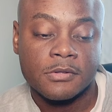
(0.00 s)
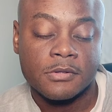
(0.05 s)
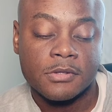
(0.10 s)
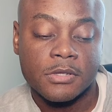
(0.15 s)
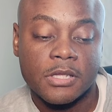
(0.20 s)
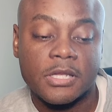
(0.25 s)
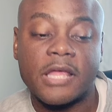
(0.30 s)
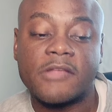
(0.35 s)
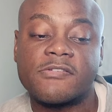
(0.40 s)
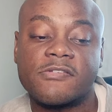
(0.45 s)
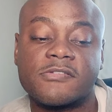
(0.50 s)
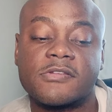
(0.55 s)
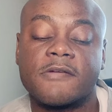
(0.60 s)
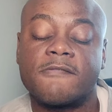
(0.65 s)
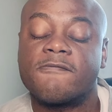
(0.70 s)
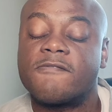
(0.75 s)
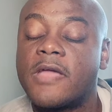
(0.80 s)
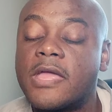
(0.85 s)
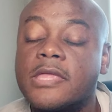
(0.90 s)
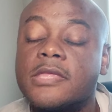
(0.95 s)
unless it's
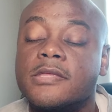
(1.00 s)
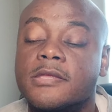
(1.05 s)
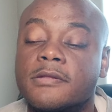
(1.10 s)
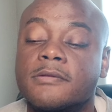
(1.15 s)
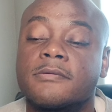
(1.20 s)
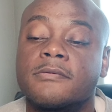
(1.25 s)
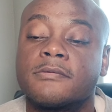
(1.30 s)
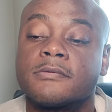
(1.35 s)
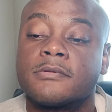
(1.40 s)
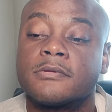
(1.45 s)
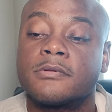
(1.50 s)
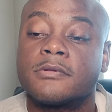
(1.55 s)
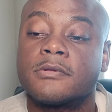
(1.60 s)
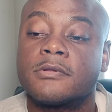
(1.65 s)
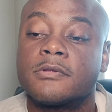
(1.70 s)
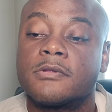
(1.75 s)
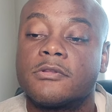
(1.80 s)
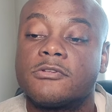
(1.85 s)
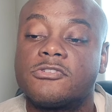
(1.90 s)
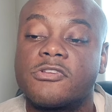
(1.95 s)
convenient.
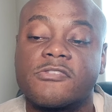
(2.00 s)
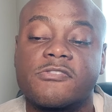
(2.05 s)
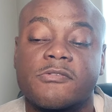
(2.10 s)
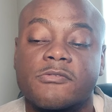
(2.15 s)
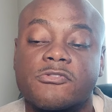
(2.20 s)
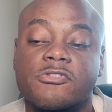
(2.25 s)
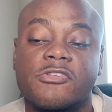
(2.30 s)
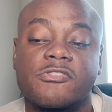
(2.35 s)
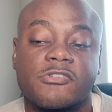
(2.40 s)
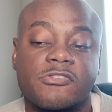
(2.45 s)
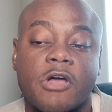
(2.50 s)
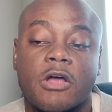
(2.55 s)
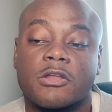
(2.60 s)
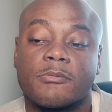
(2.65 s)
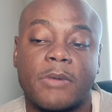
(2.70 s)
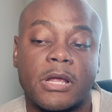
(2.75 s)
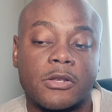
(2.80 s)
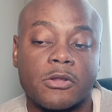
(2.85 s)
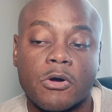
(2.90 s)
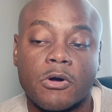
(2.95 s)
Just to talk to
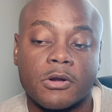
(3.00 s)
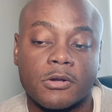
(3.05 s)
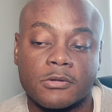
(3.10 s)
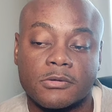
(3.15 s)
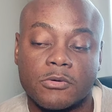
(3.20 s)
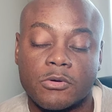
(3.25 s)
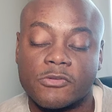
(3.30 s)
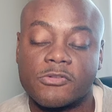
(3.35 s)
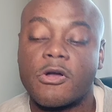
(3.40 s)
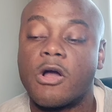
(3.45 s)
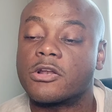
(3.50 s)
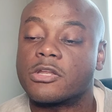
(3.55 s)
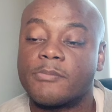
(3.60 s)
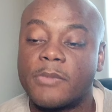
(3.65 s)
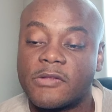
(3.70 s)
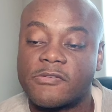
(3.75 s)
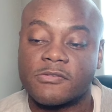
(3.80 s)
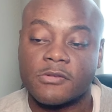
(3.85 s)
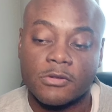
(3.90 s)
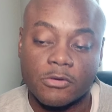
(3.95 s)
my daughter or talk to
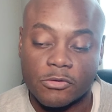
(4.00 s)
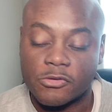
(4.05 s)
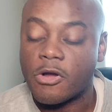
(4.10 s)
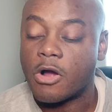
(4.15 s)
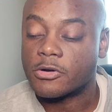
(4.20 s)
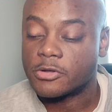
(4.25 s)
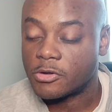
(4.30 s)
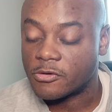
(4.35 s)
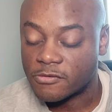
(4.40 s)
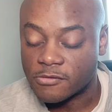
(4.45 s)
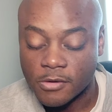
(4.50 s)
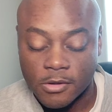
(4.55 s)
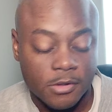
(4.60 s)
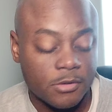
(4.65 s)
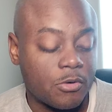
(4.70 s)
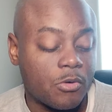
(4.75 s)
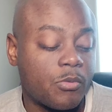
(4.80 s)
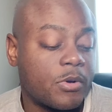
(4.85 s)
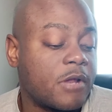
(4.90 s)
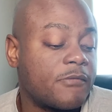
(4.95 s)
my son or talk to your
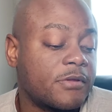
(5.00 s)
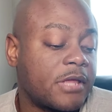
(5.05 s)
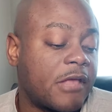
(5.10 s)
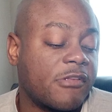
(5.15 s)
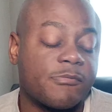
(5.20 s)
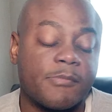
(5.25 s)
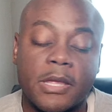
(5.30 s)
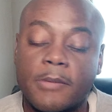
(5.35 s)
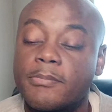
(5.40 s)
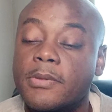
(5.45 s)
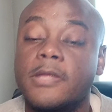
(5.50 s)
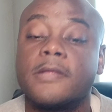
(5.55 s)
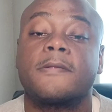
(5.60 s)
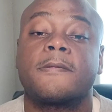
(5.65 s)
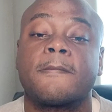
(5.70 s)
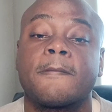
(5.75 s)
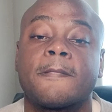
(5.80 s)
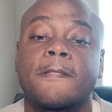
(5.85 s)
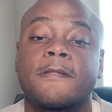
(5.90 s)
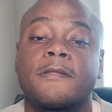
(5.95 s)
son or whatever the case may be.
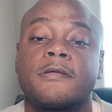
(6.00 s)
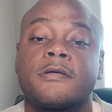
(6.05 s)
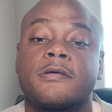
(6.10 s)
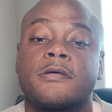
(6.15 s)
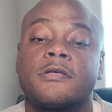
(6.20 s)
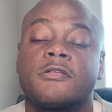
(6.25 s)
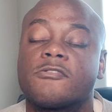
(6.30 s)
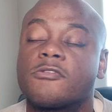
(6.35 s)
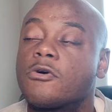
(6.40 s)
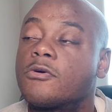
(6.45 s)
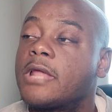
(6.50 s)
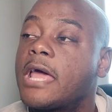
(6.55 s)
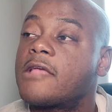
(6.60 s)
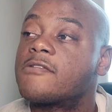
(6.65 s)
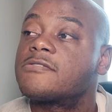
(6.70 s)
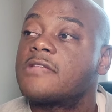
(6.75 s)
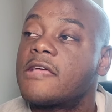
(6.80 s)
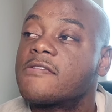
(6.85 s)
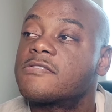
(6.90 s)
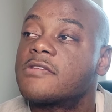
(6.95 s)
So
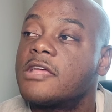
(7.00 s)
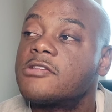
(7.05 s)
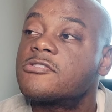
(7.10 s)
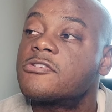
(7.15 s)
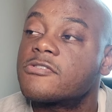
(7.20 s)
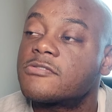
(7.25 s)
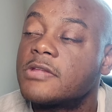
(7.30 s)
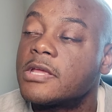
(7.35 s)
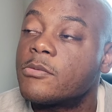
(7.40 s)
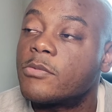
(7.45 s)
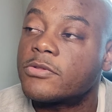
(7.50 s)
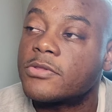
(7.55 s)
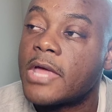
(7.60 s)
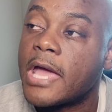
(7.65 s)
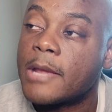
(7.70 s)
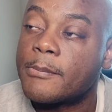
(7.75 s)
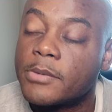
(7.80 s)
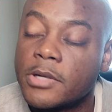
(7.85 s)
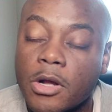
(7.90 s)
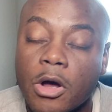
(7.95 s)
that's interesting with
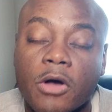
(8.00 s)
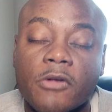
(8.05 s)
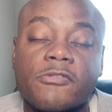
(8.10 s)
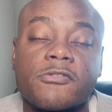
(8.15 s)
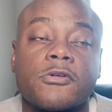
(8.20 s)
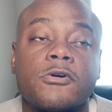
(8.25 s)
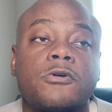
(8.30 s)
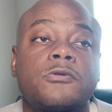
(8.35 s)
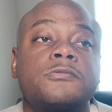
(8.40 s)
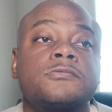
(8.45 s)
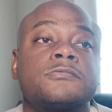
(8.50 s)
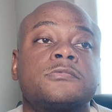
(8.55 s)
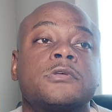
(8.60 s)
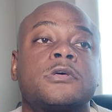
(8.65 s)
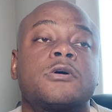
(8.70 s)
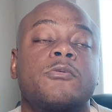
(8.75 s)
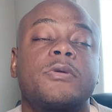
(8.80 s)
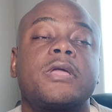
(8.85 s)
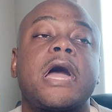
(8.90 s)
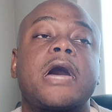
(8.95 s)
that. But also,
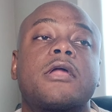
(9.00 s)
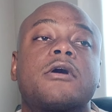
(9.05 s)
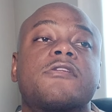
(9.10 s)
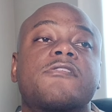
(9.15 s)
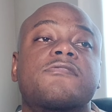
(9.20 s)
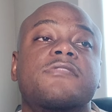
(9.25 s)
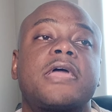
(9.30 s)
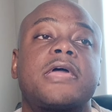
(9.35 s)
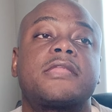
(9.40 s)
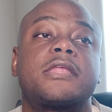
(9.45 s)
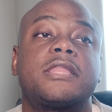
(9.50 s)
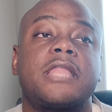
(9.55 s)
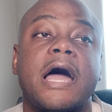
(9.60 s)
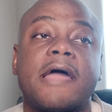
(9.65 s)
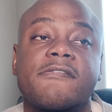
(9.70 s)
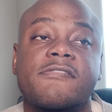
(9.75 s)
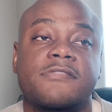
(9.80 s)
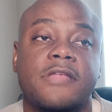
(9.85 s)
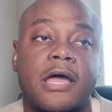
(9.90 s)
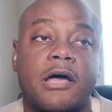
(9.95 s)
we got to understand the
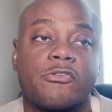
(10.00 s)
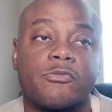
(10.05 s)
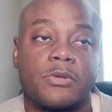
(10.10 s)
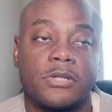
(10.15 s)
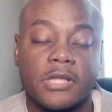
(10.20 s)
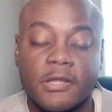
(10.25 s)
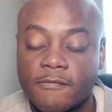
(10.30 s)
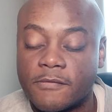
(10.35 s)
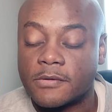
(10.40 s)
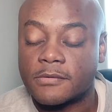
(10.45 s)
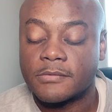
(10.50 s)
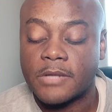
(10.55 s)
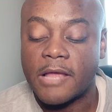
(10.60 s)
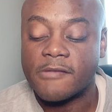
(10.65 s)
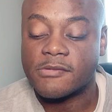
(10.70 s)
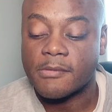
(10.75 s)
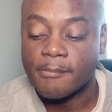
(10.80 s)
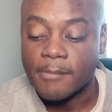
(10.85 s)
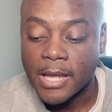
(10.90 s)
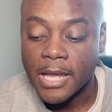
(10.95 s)
lifestyles we're living.
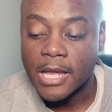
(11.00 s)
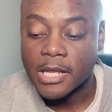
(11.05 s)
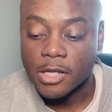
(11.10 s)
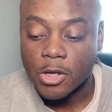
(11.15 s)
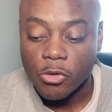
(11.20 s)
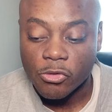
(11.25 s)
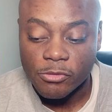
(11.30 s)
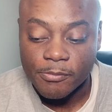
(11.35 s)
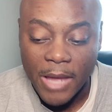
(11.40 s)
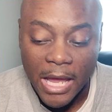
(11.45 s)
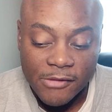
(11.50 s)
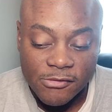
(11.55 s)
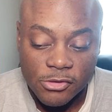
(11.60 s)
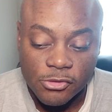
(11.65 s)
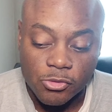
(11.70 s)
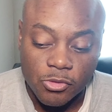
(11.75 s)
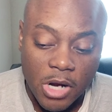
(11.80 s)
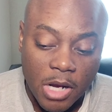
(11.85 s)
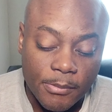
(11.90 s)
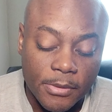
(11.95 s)
As a man, it goes back to
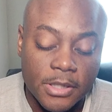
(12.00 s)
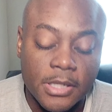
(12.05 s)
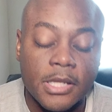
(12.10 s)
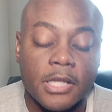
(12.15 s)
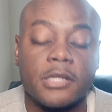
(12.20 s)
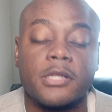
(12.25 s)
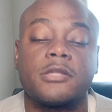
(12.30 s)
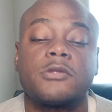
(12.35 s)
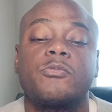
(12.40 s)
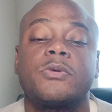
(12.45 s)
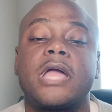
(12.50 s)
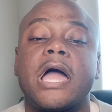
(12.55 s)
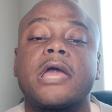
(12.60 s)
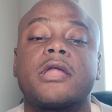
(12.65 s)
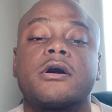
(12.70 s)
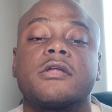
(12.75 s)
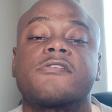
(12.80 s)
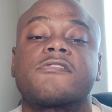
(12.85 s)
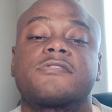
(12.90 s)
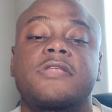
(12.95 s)
trauma and healing. We got
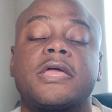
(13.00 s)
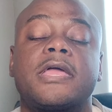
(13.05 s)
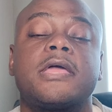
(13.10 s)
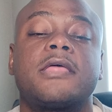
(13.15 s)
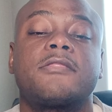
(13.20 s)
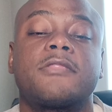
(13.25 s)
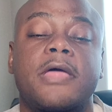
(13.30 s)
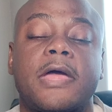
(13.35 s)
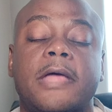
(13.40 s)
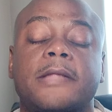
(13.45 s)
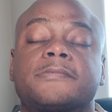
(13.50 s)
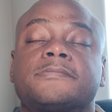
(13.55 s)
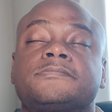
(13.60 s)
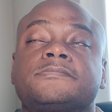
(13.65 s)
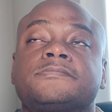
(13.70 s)
to understand that